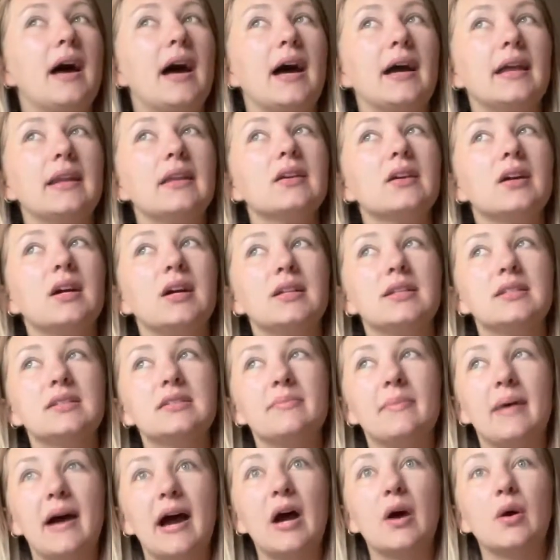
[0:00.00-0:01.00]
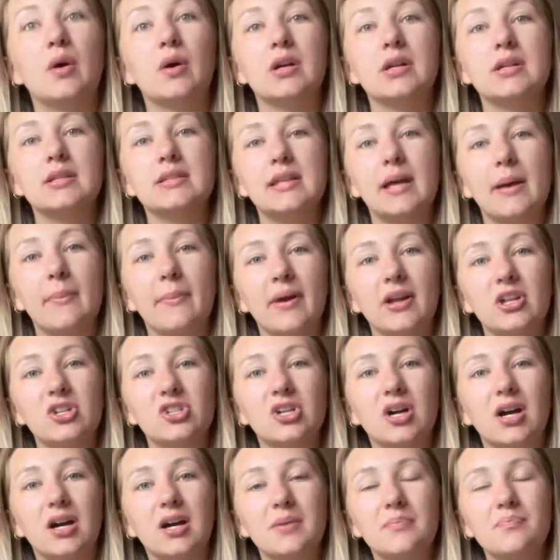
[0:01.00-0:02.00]
adding on some hours at my
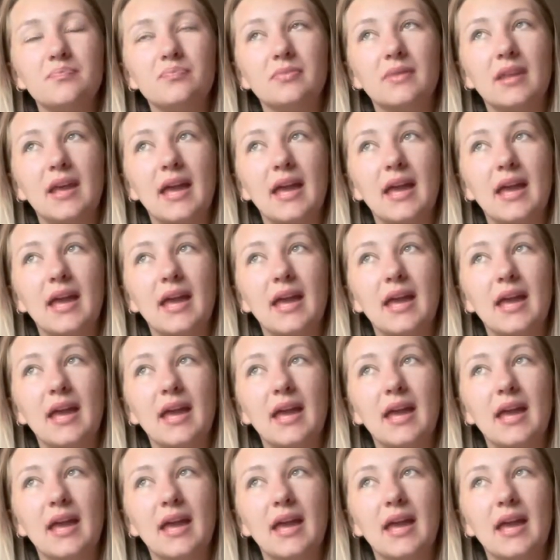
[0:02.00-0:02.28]
job,